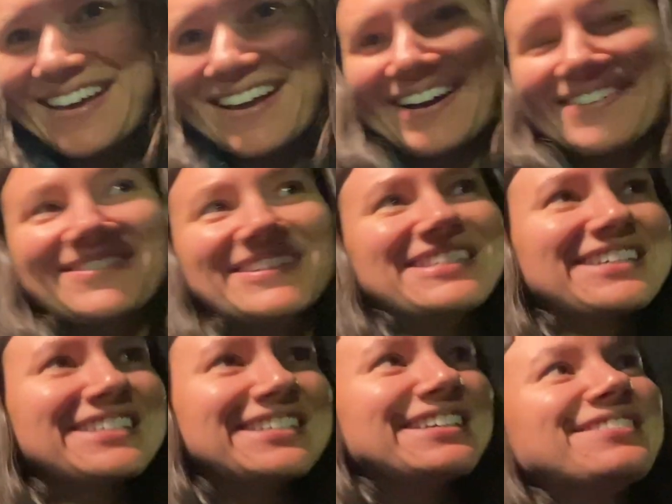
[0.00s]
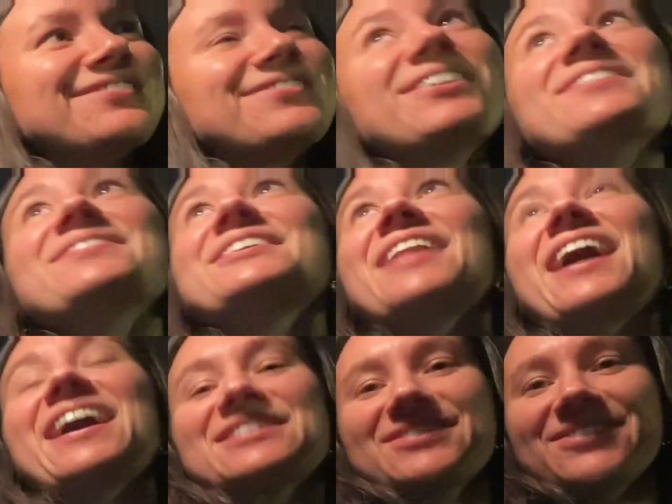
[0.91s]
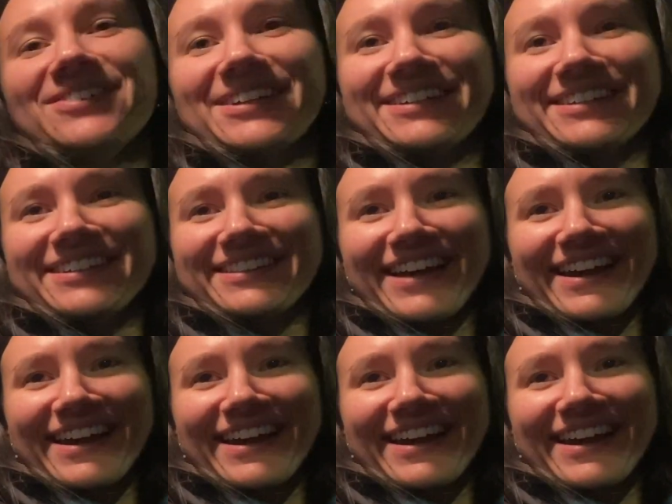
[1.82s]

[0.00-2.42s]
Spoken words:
I'm addicted from the last one that